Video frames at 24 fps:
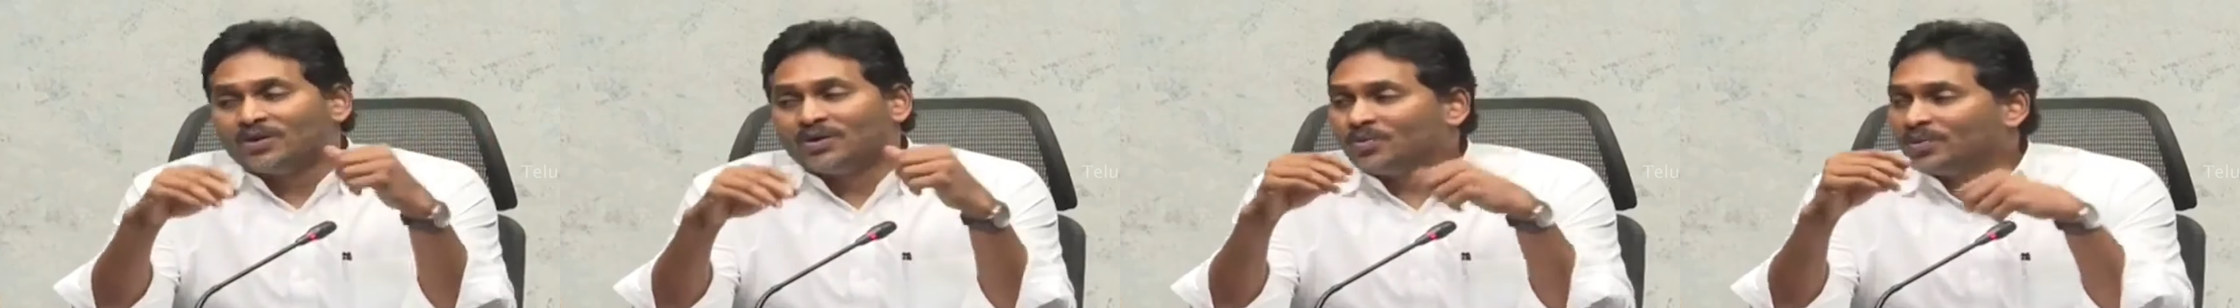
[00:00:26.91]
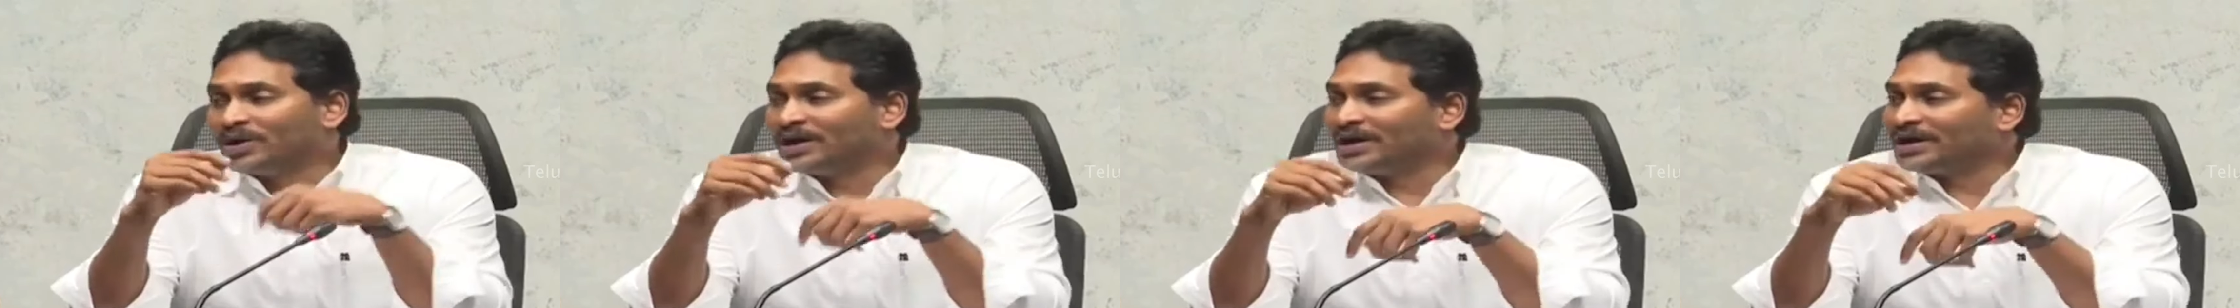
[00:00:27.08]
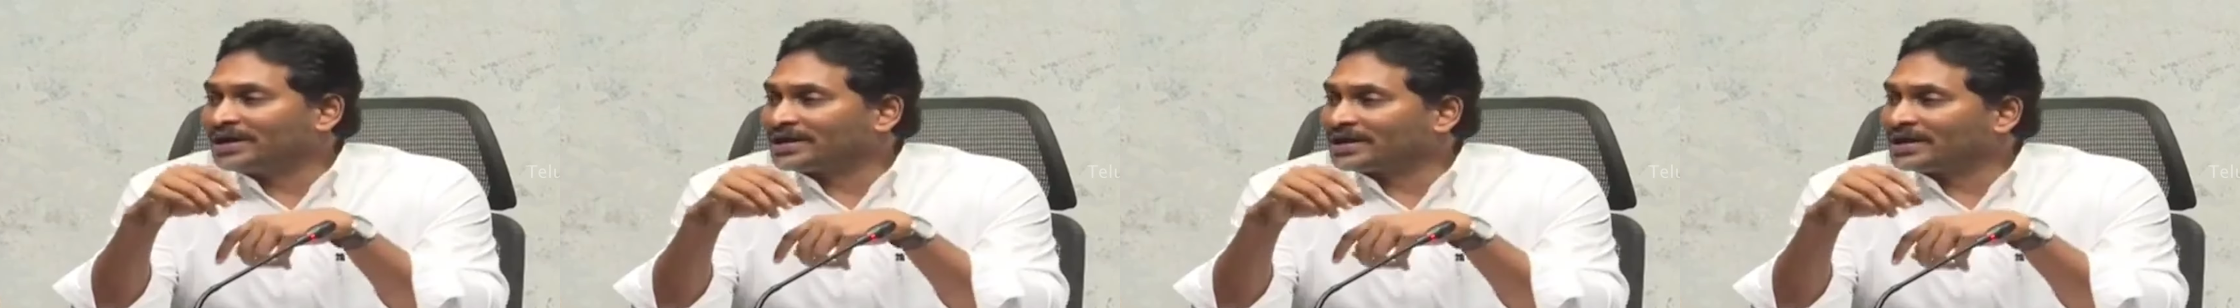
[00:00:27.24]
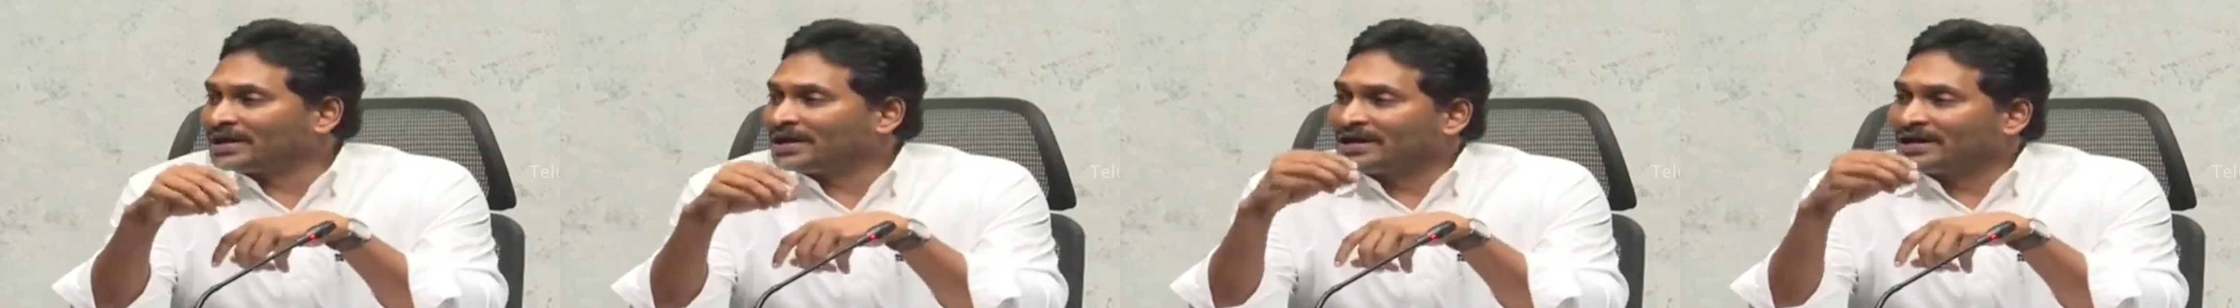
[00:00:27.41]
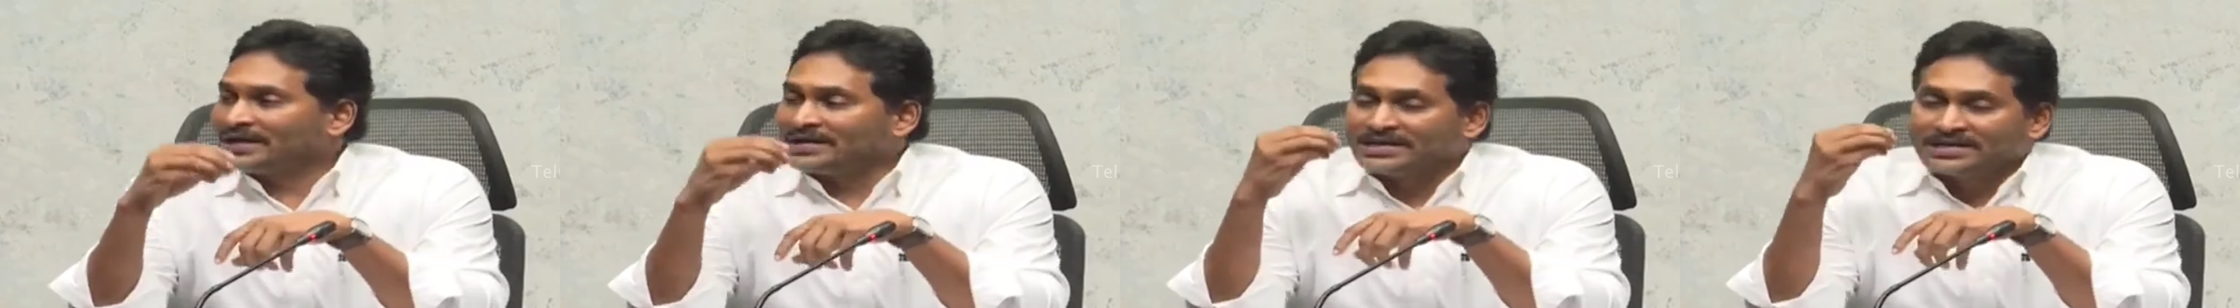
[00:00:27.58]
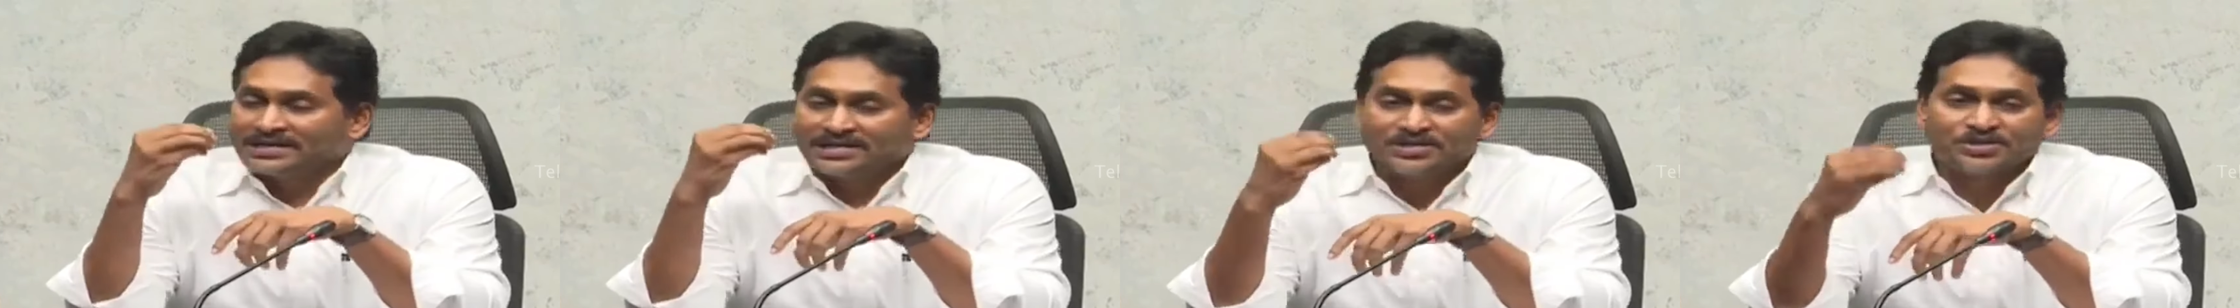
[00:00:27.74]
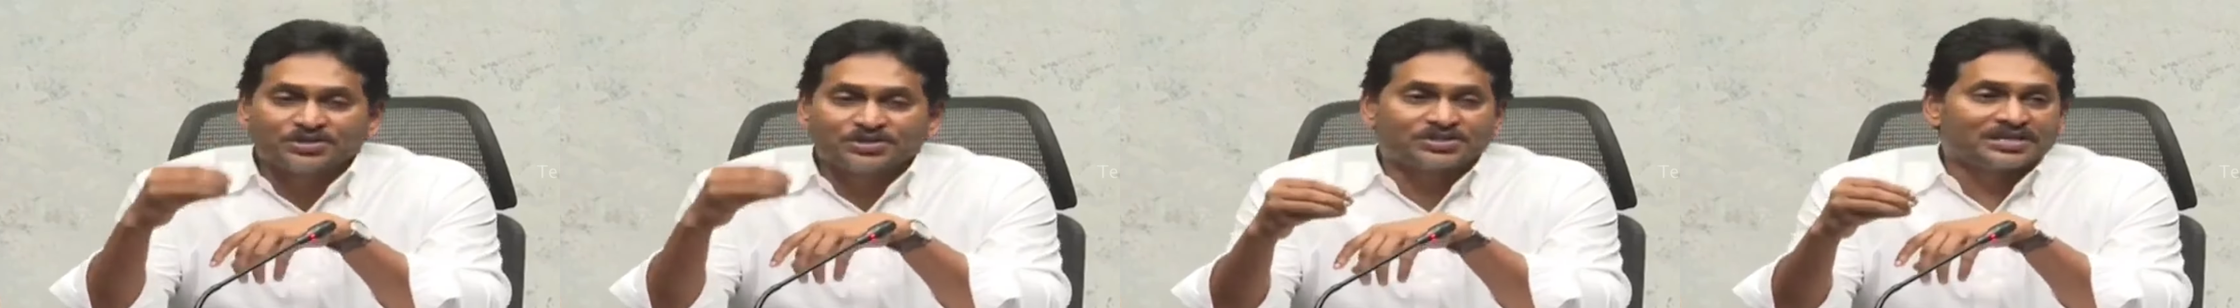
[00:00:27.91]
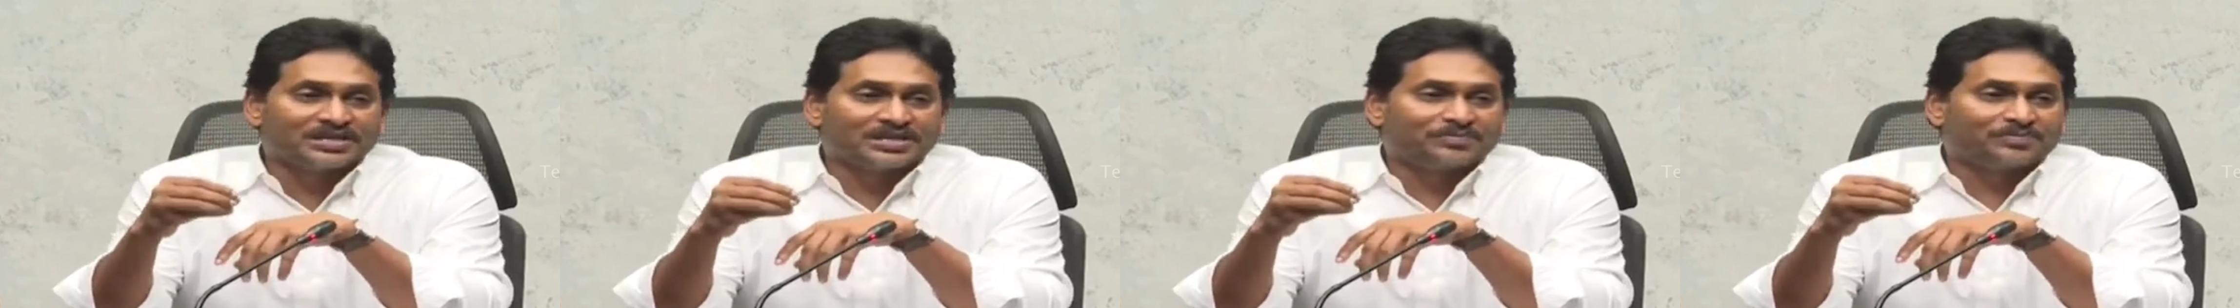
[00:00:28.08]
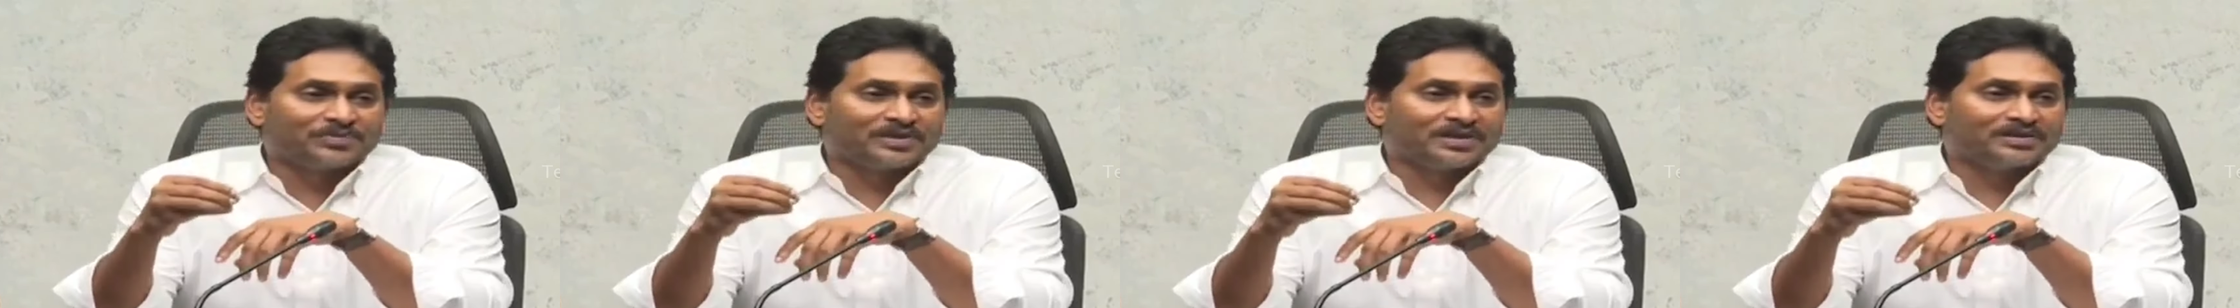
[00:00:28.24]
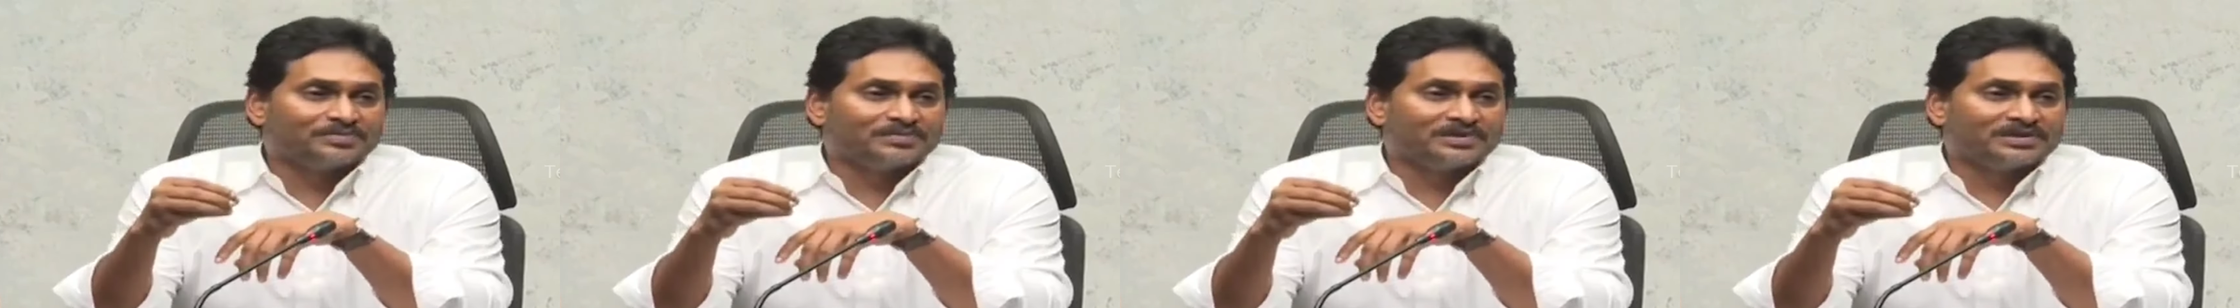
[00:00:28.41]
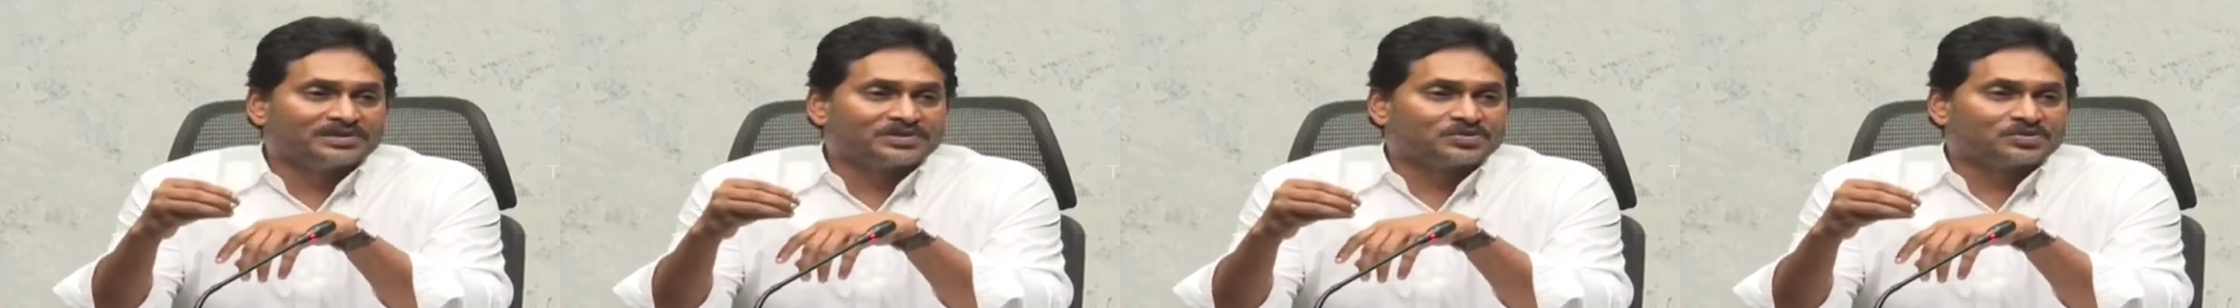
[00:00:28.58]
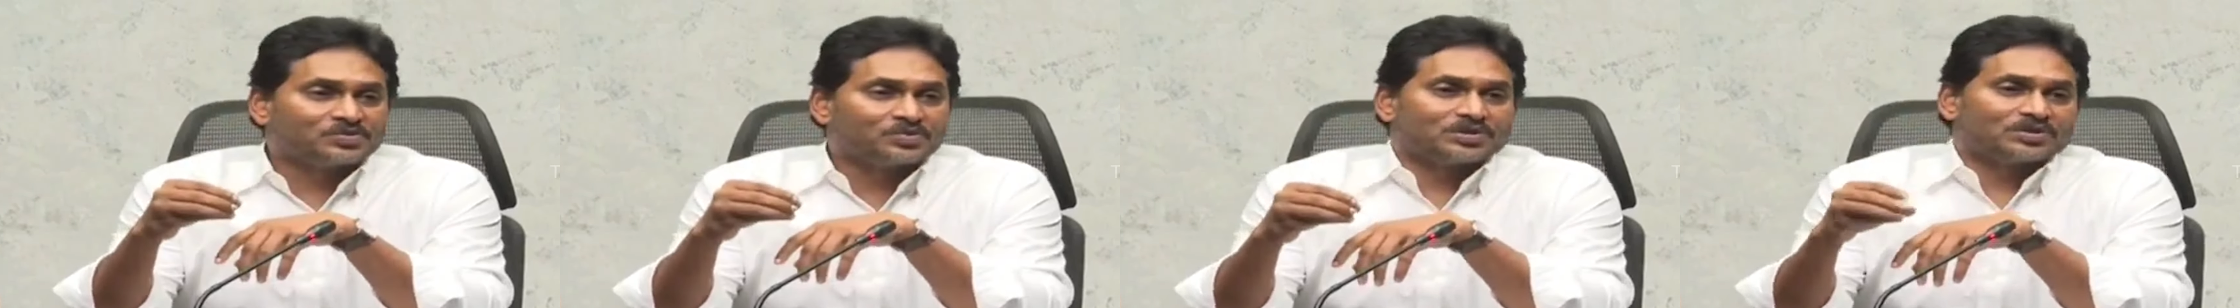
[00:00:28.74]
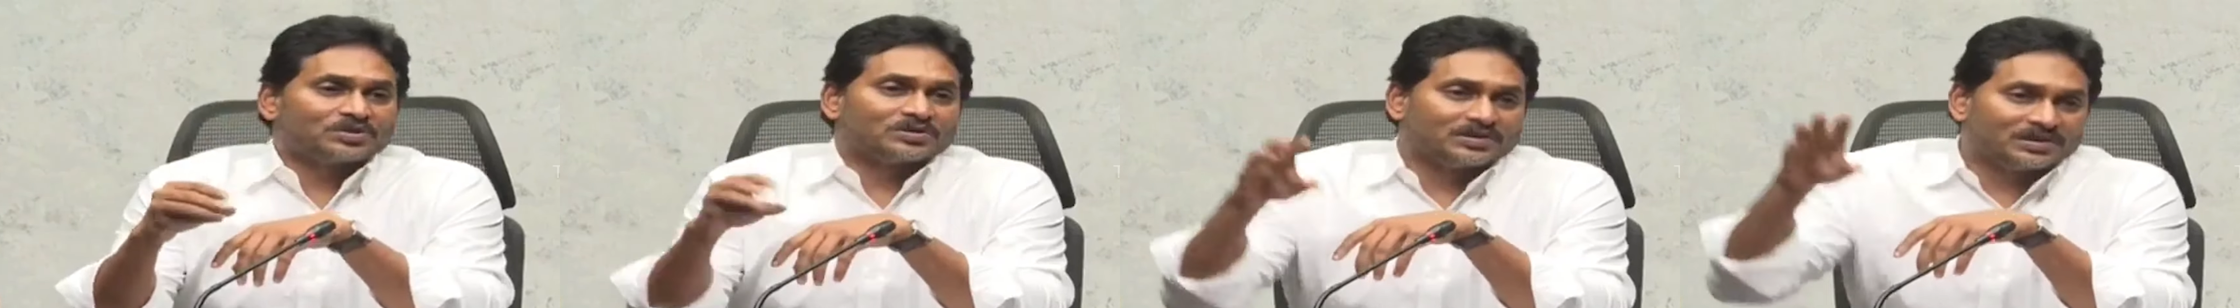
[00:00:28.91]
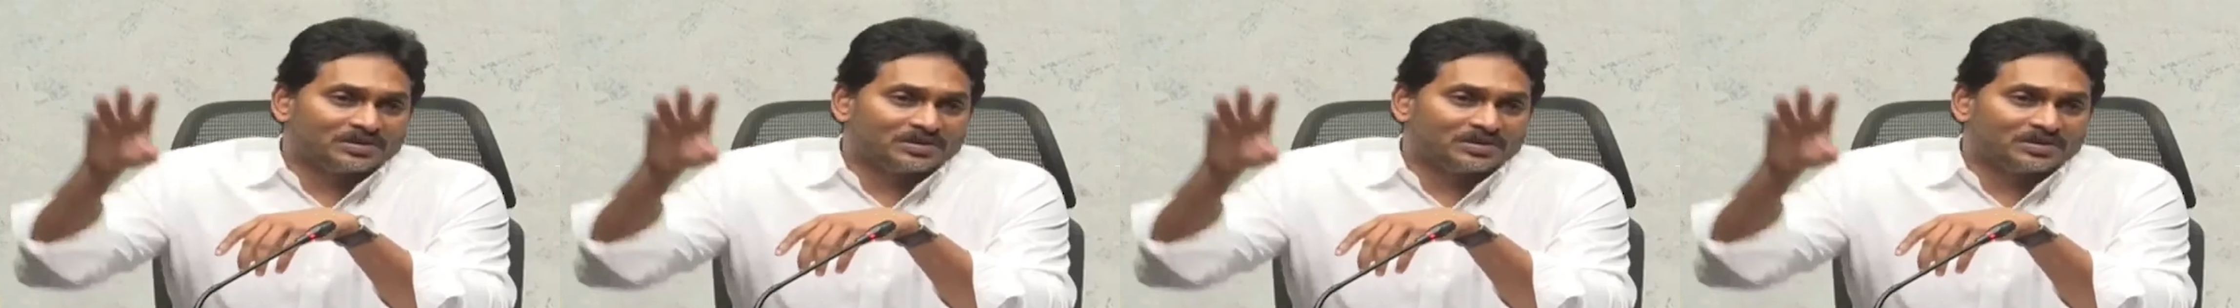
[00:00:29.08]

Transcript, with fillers: where digital payments were,